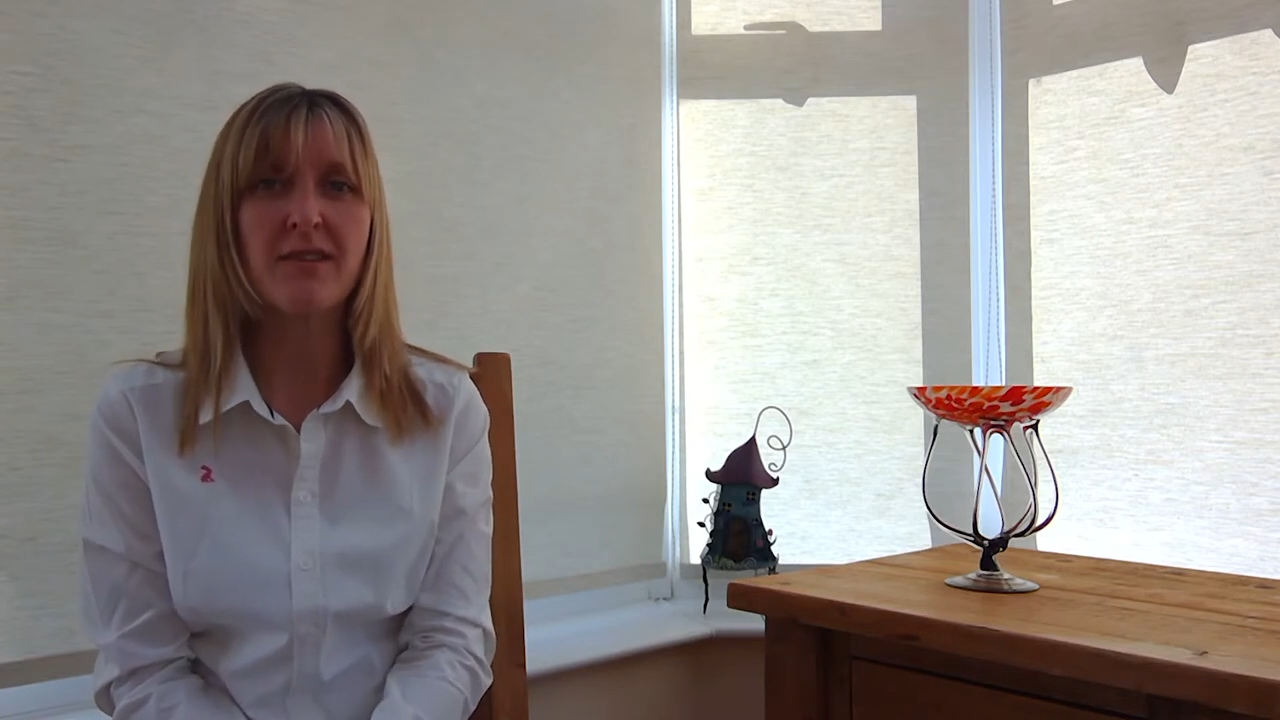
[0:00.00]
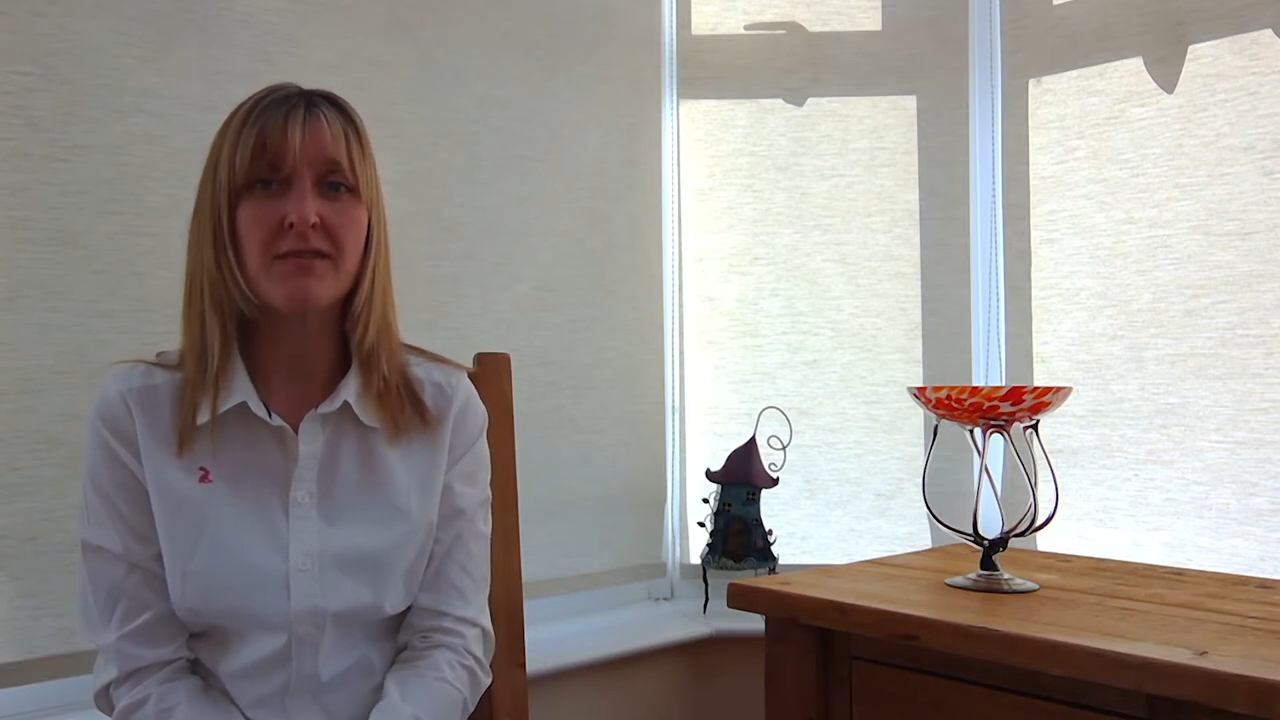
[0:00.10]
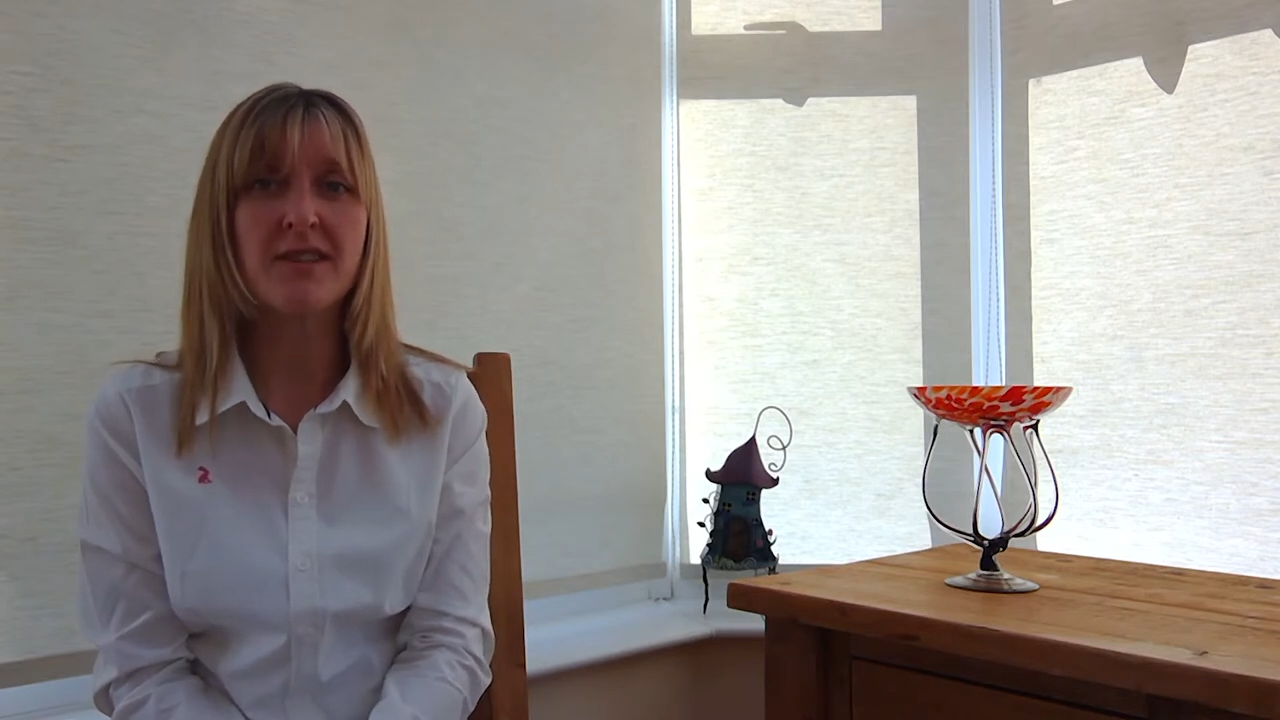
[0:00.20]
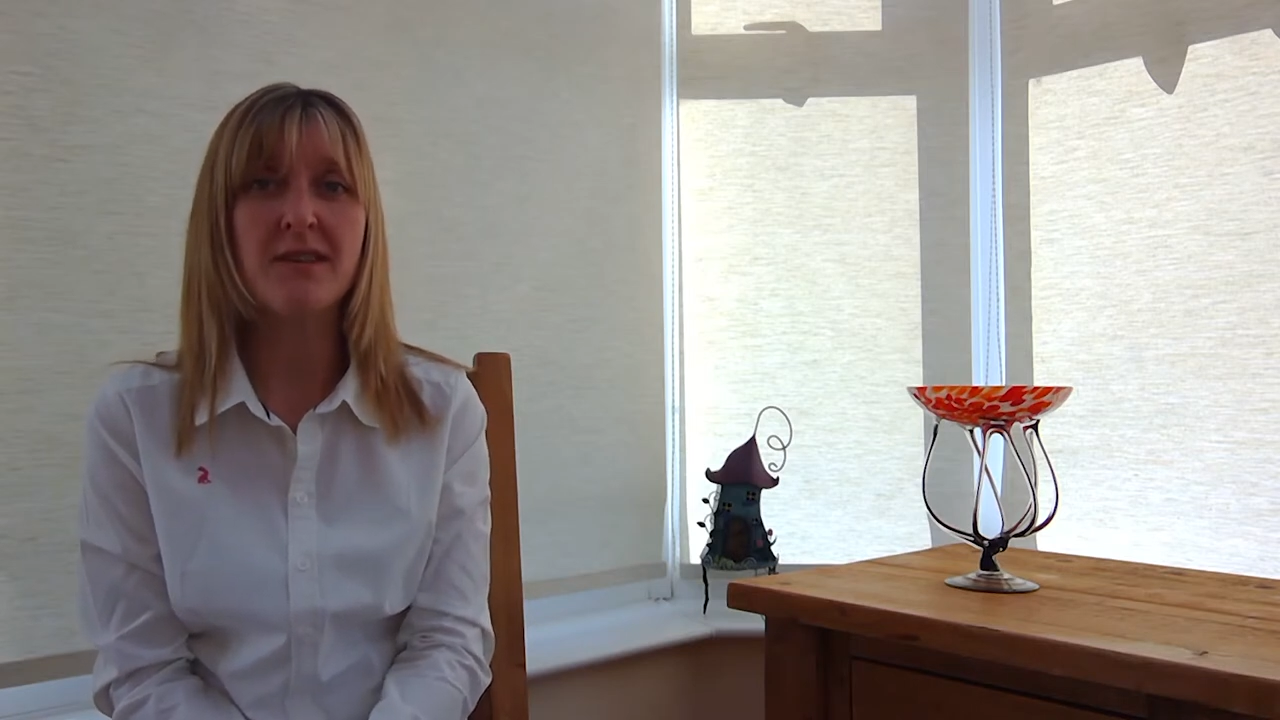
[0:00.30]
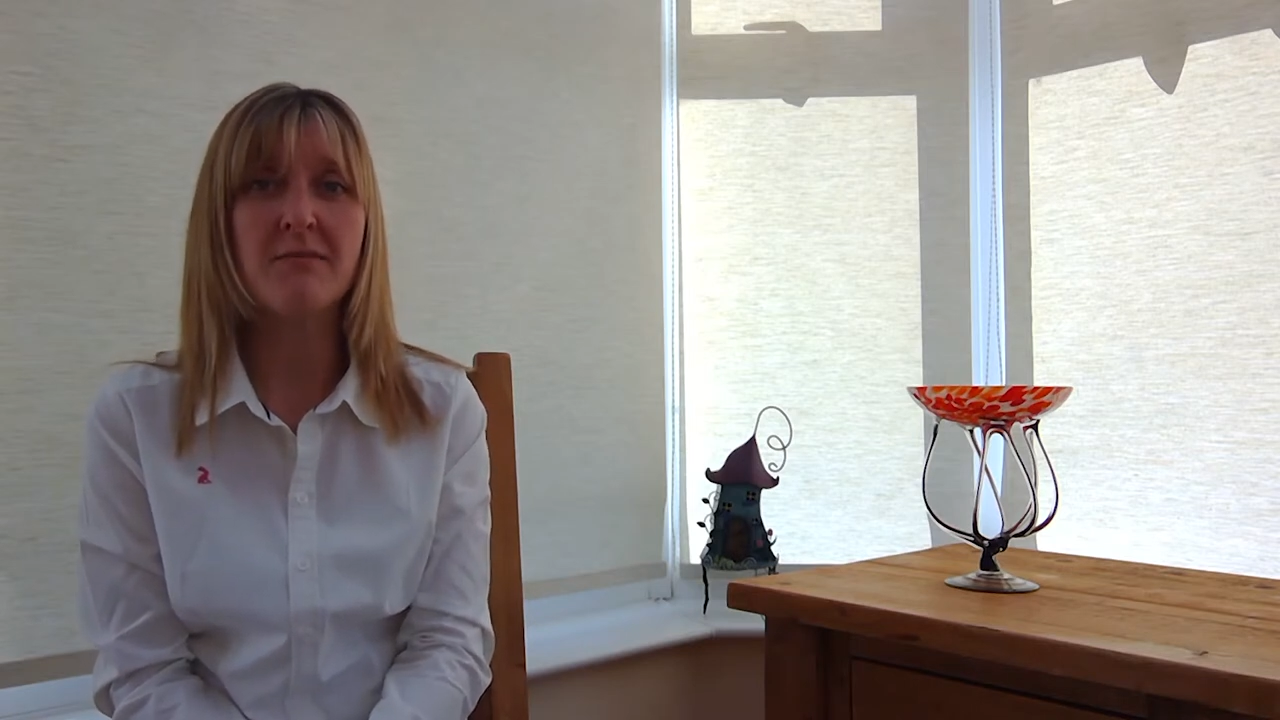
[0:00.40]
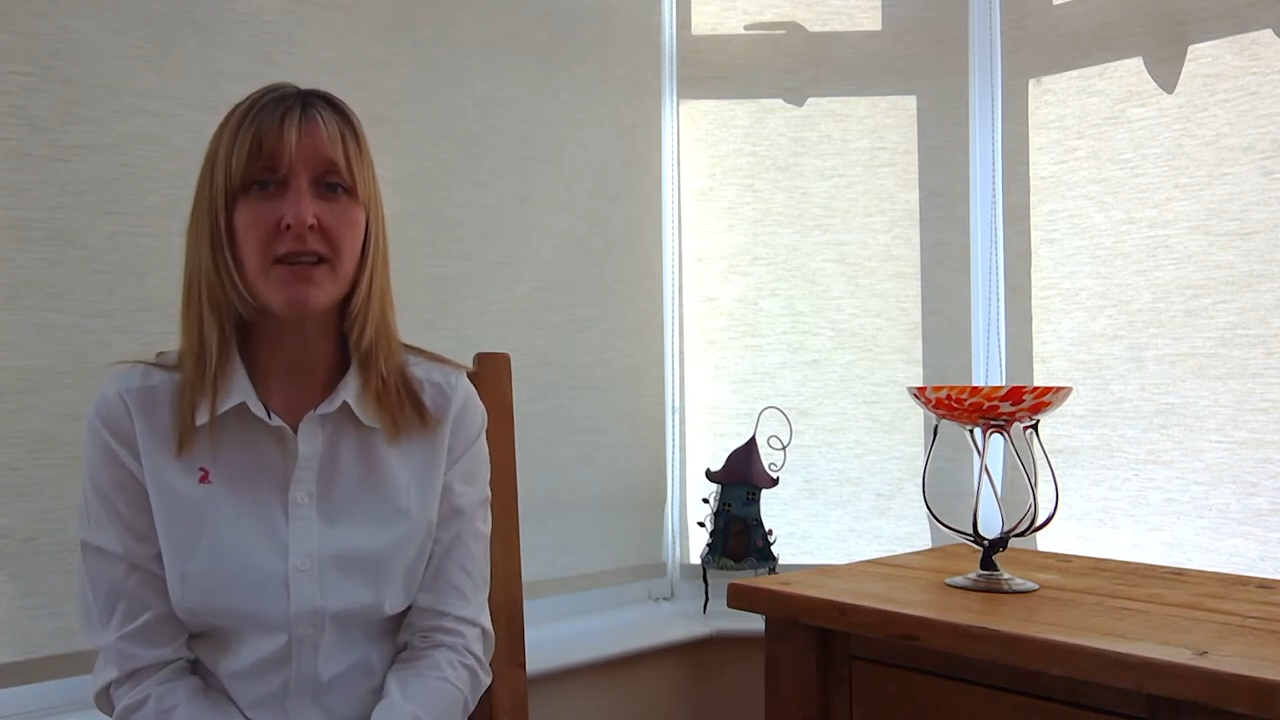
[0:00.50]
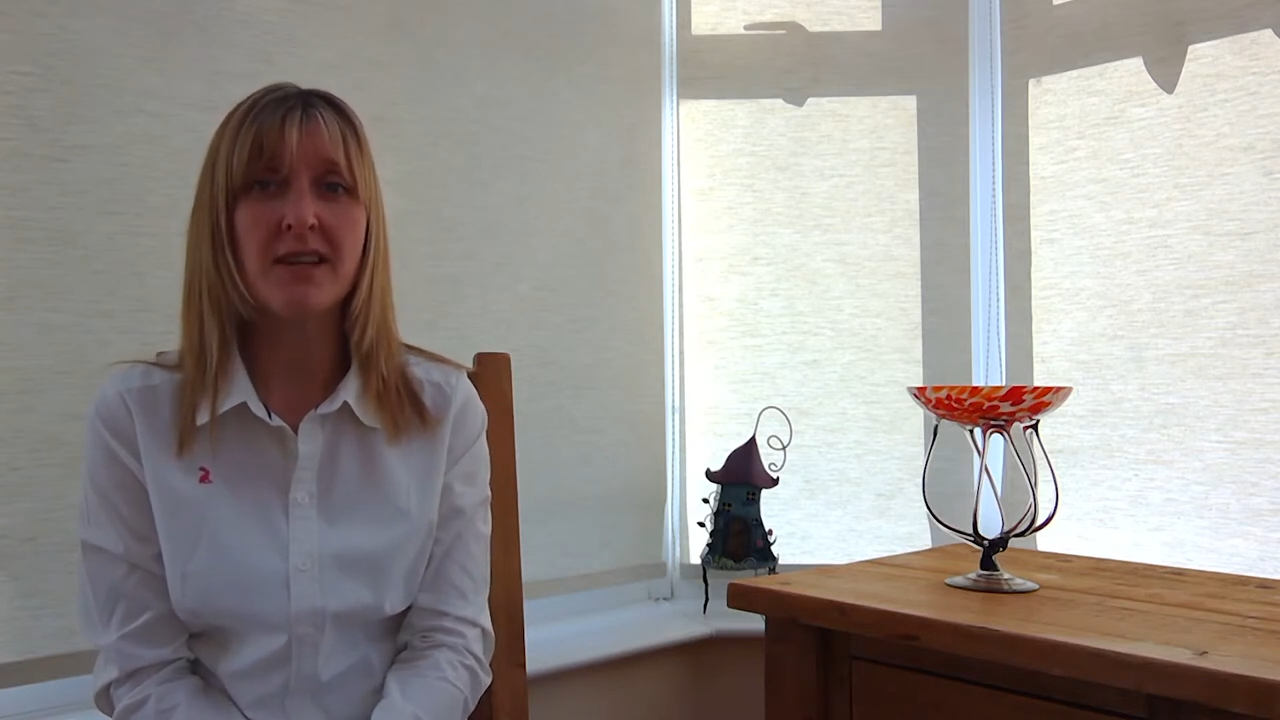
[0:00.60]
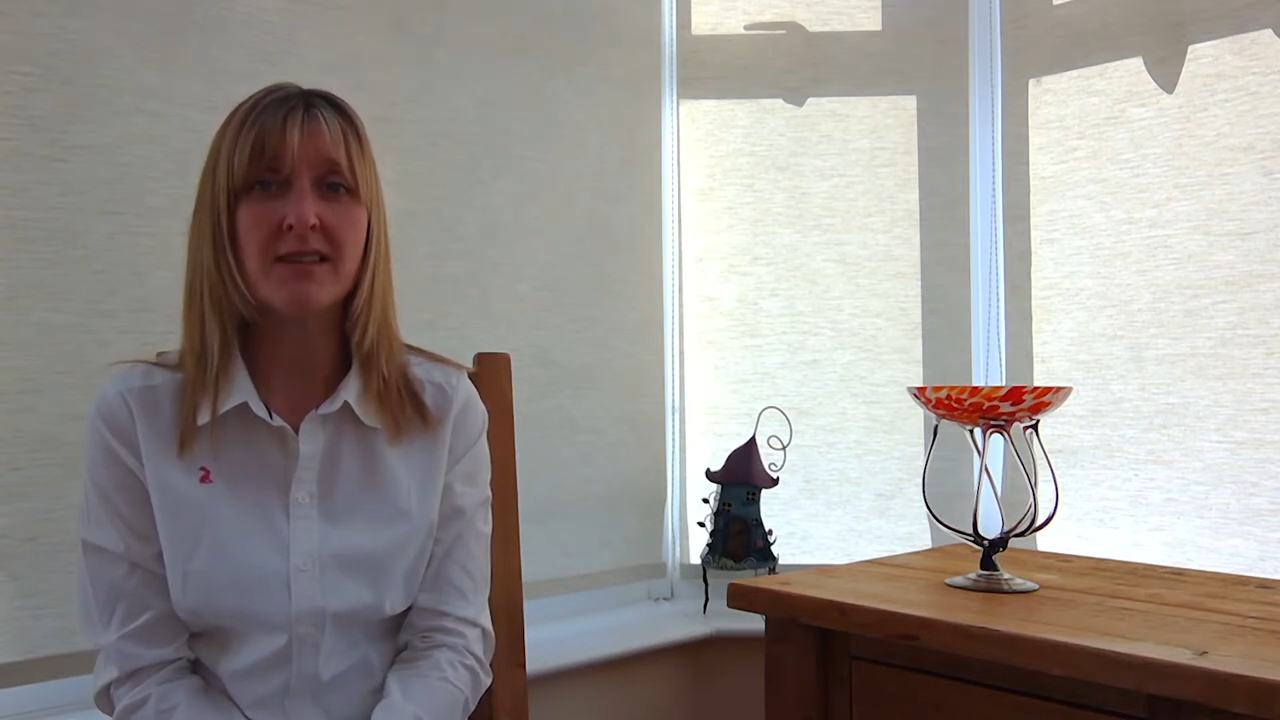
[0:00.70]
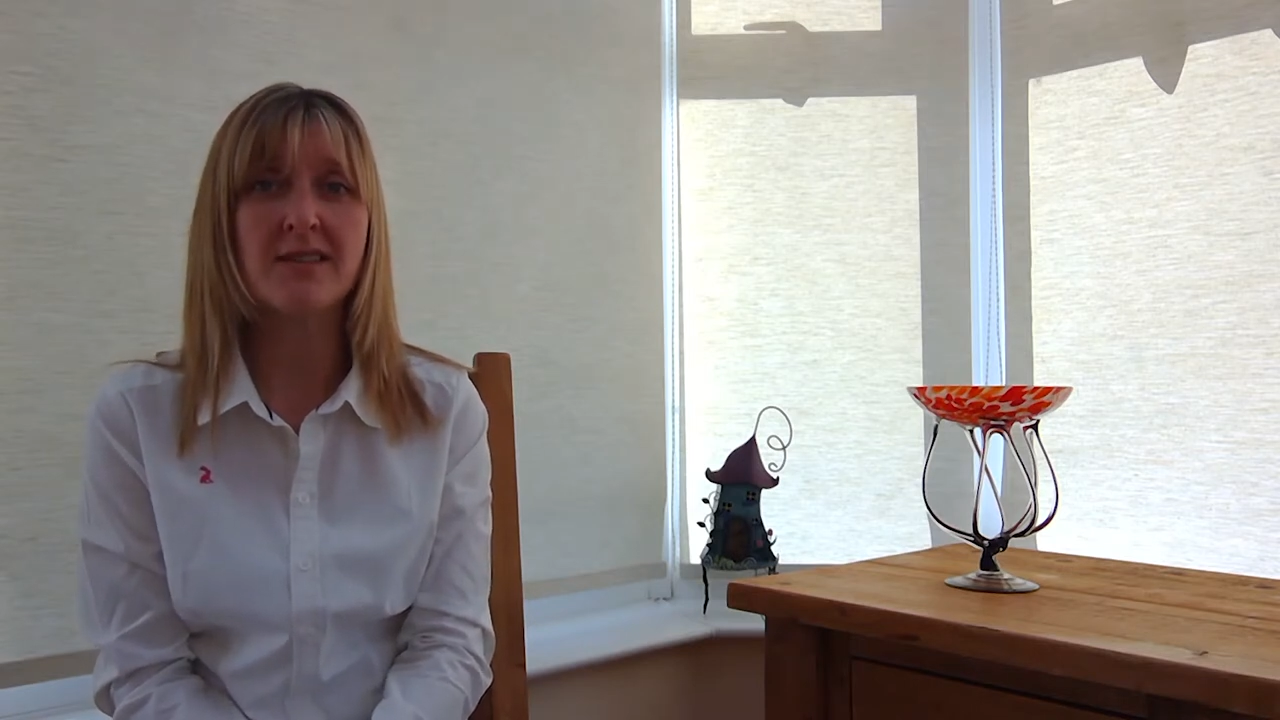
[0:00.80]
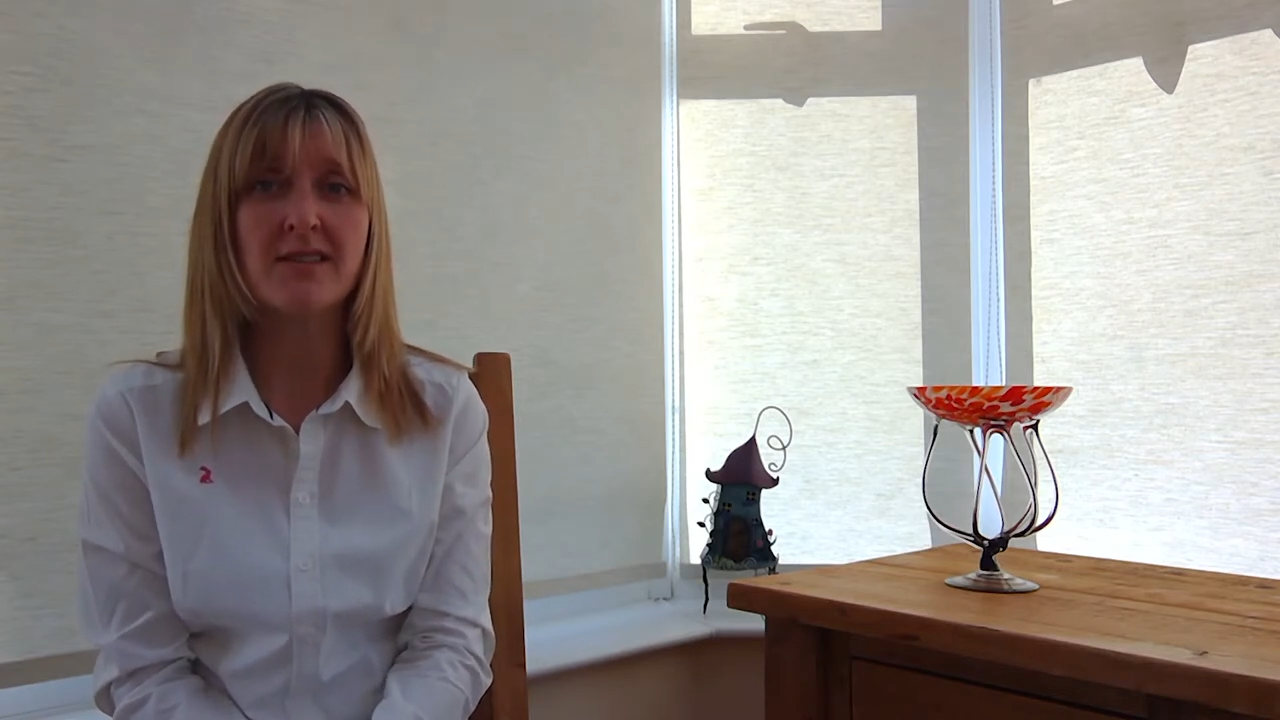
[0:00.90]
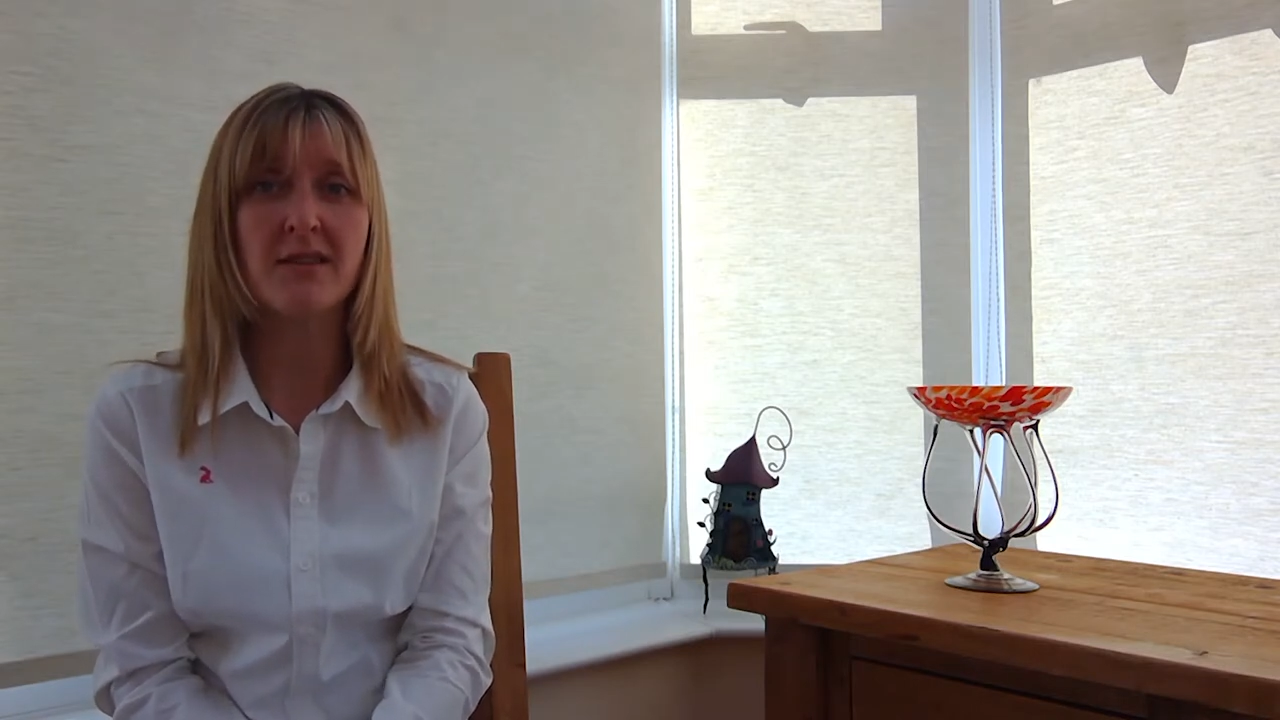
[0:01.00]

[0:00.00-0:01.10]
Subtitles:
15 minutes